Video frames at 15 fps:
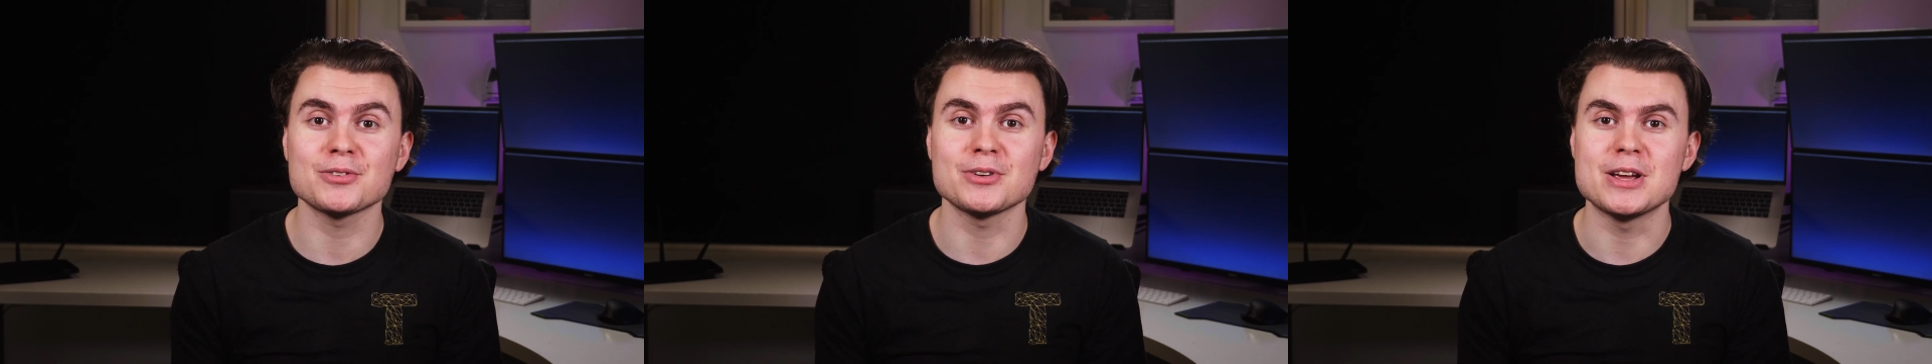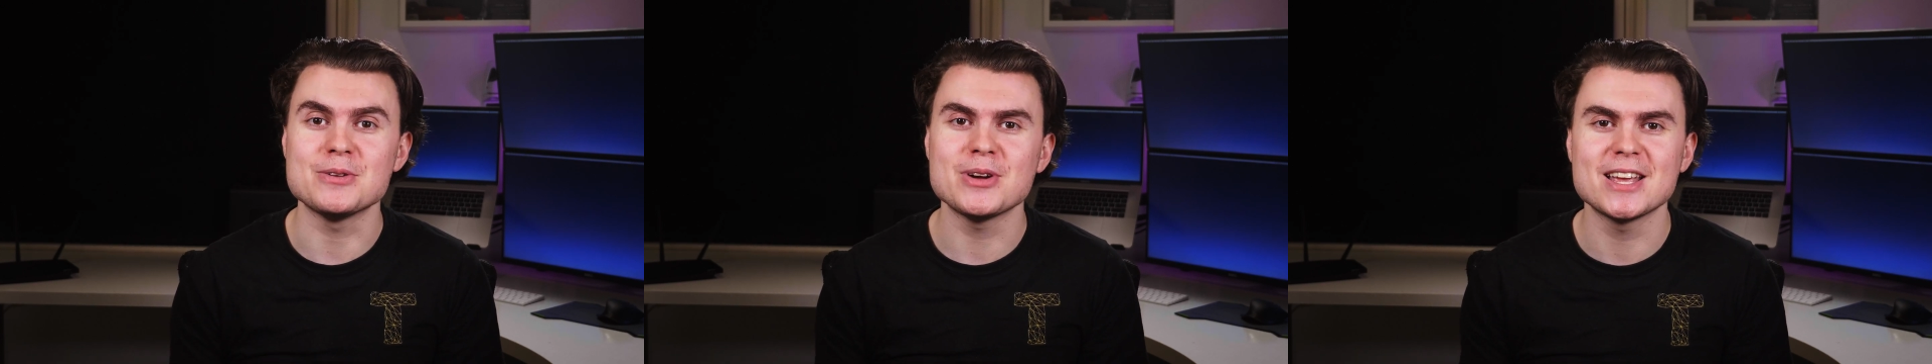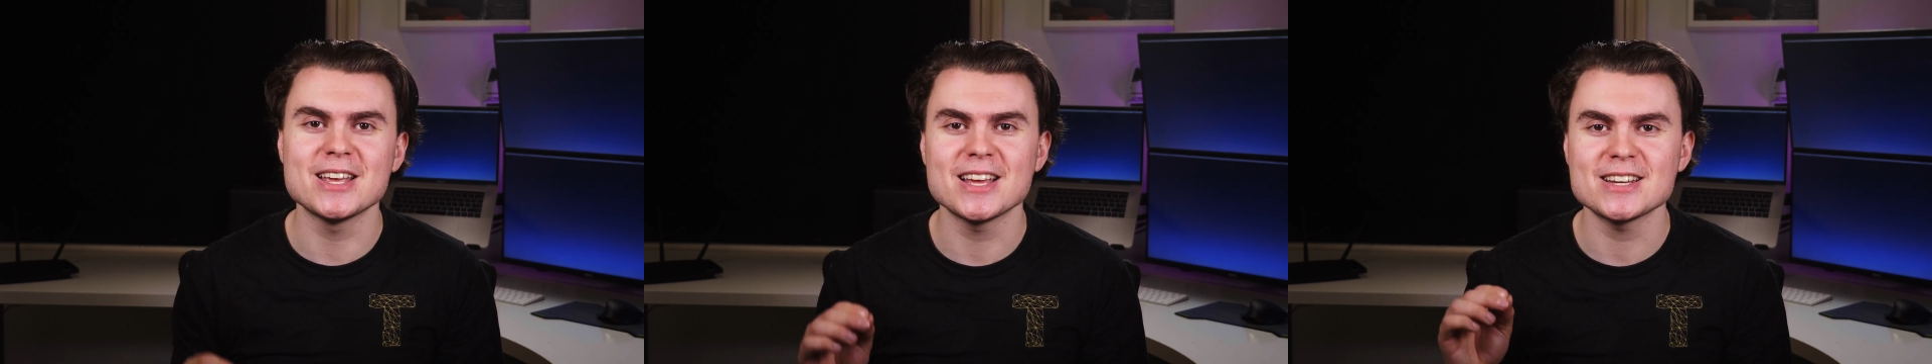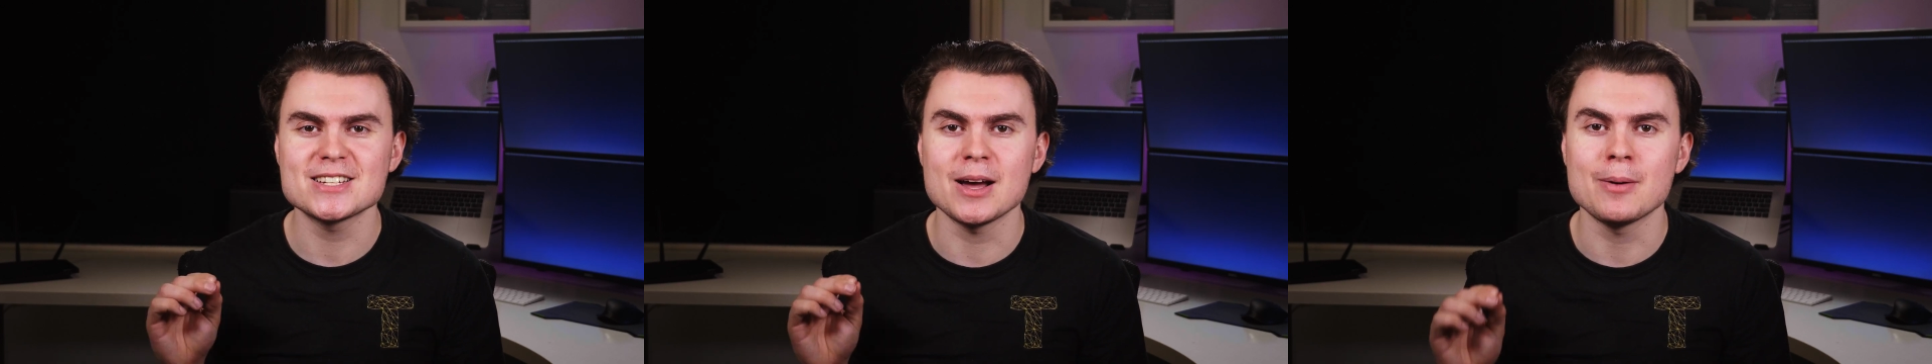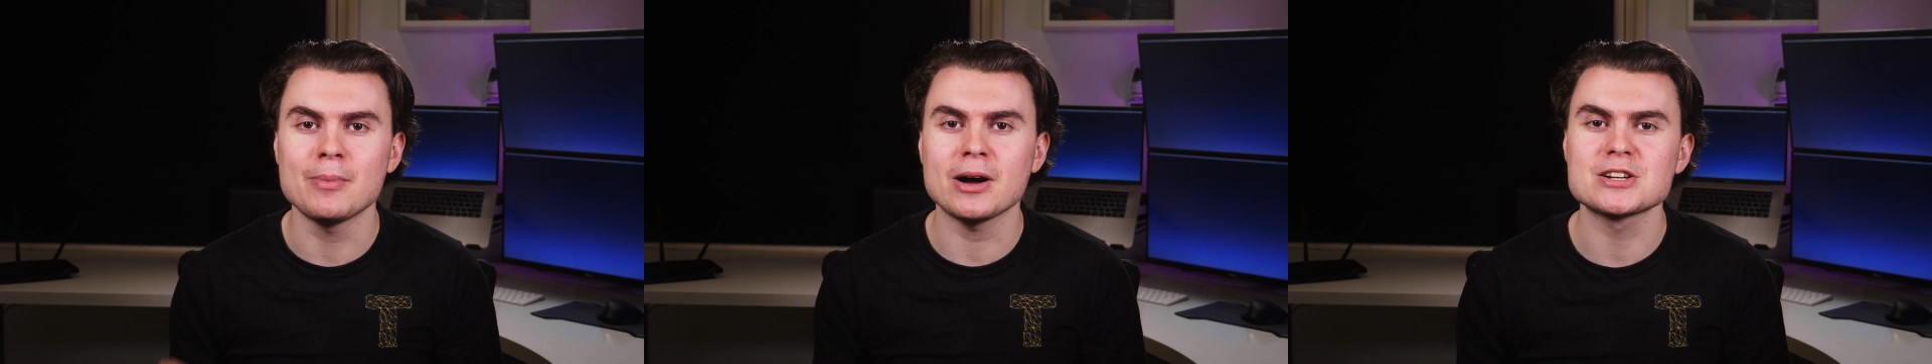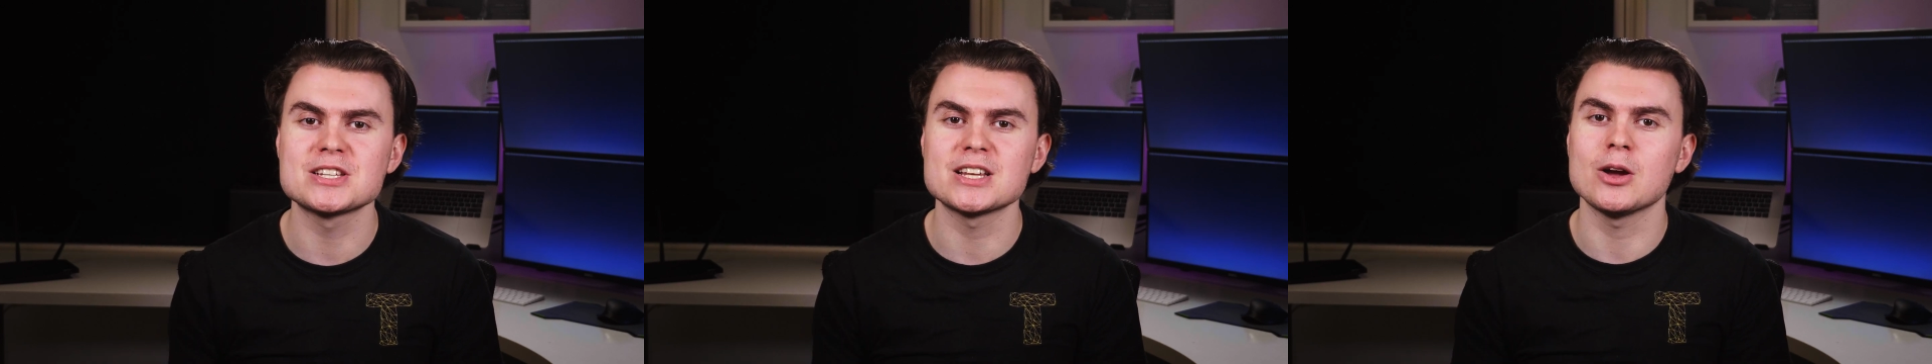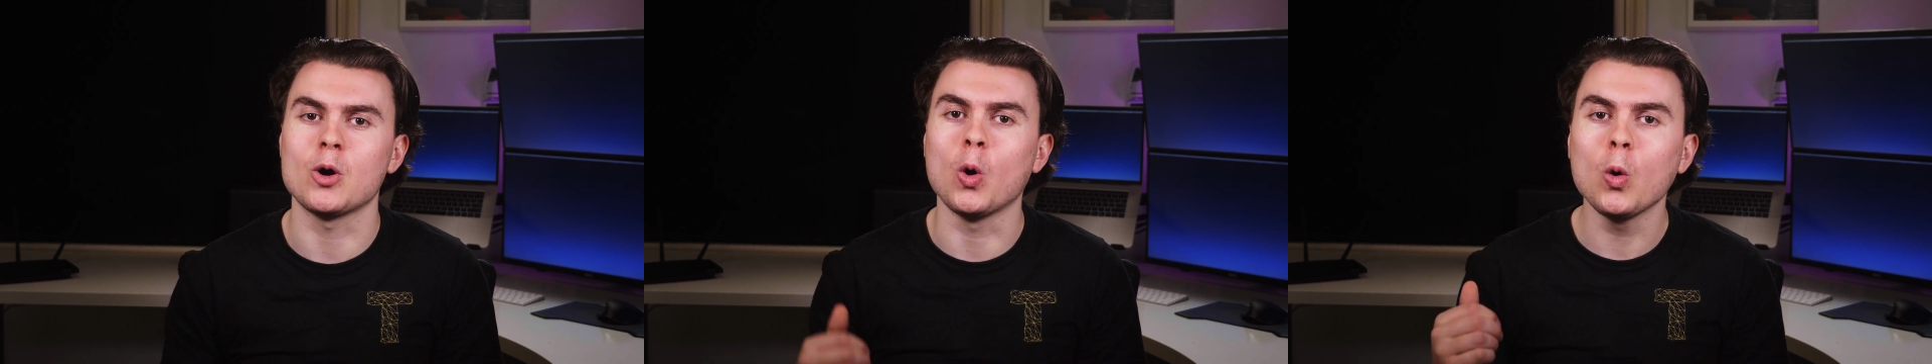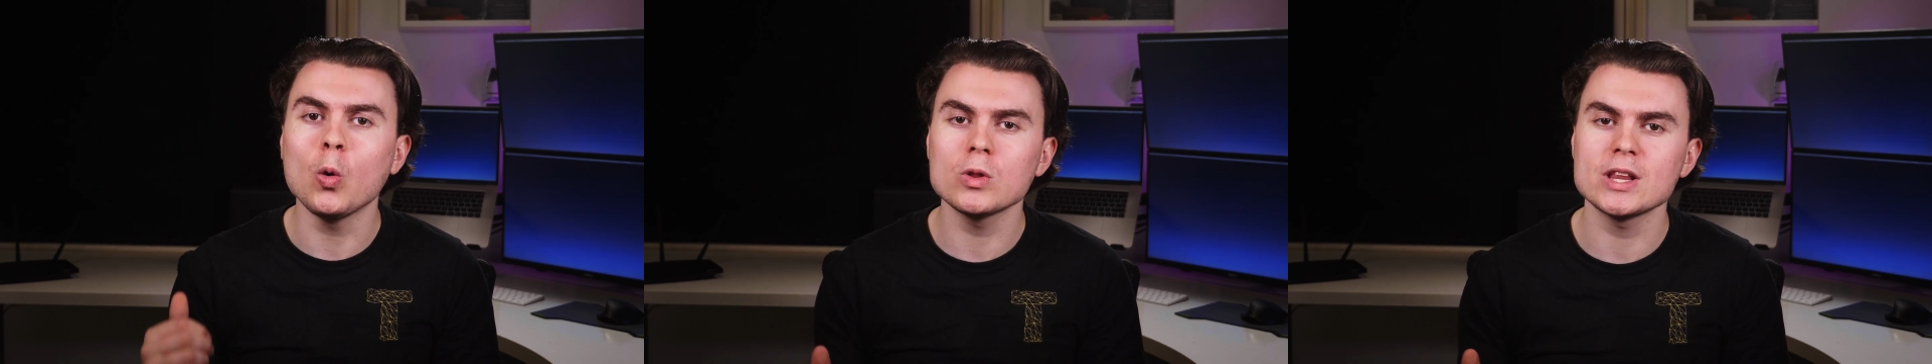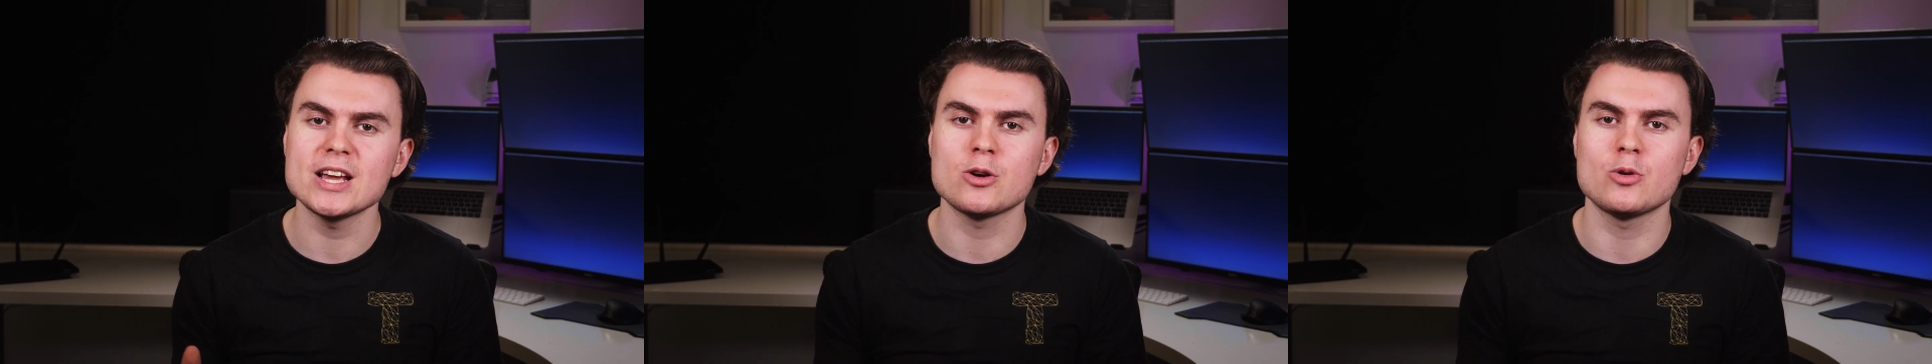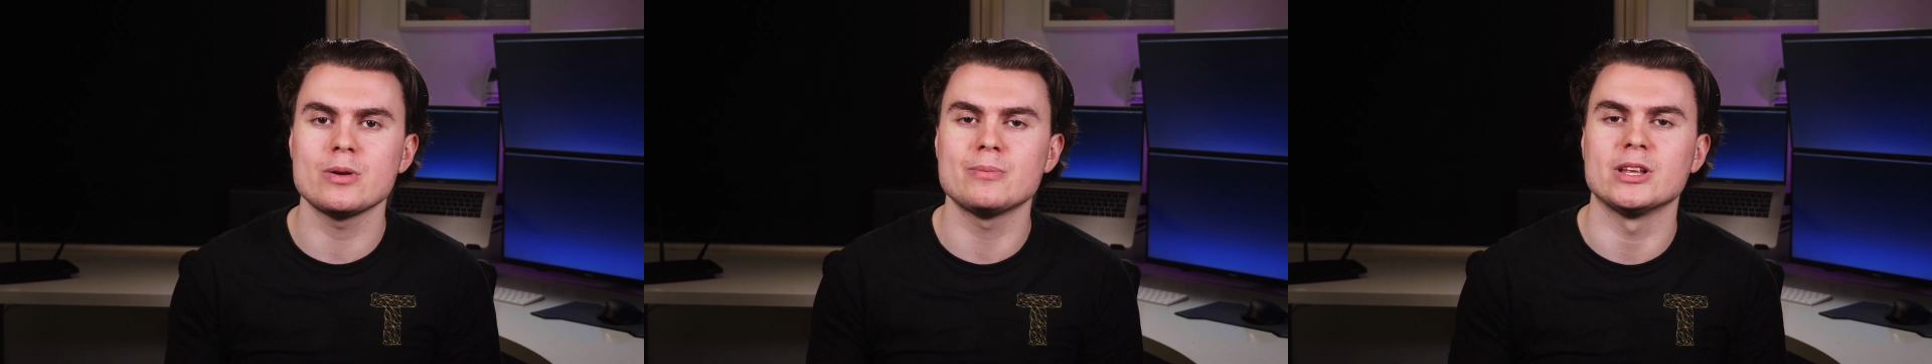3 we can get to unboxing all the
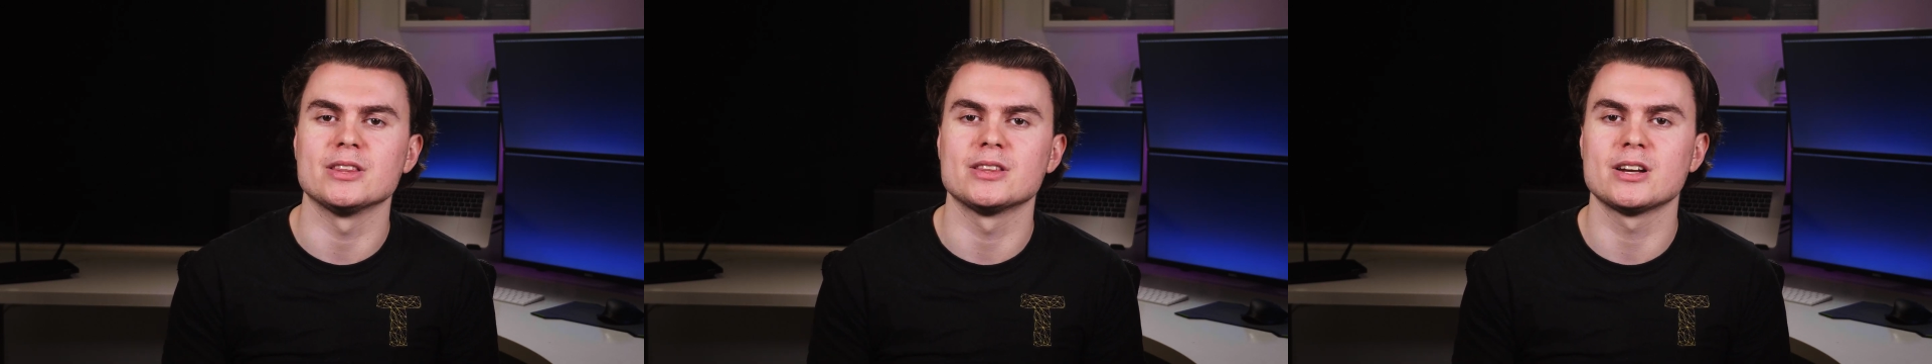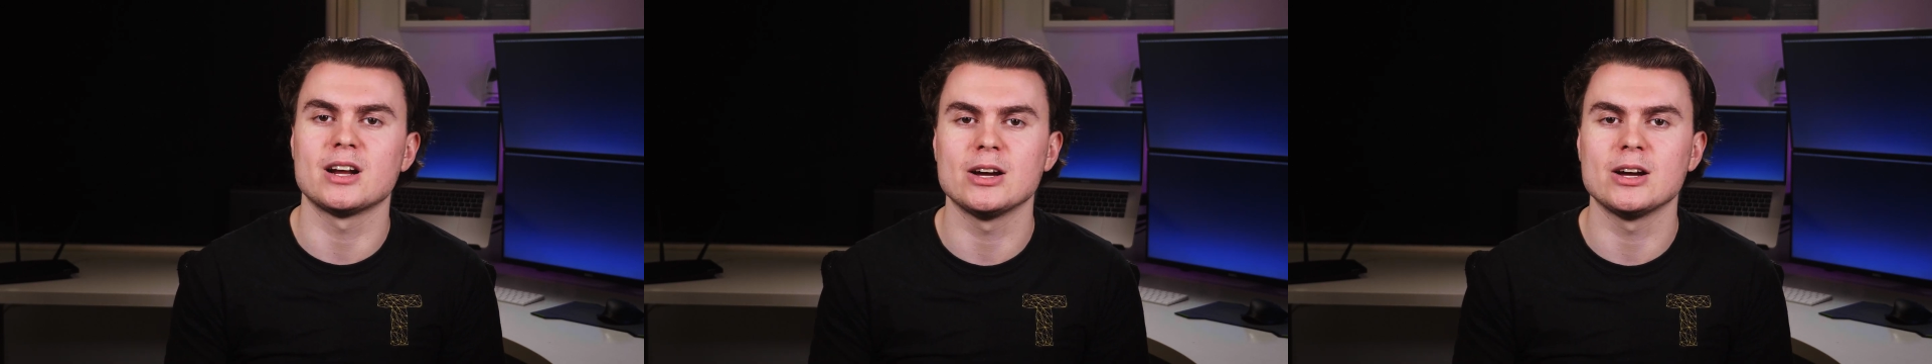equipment that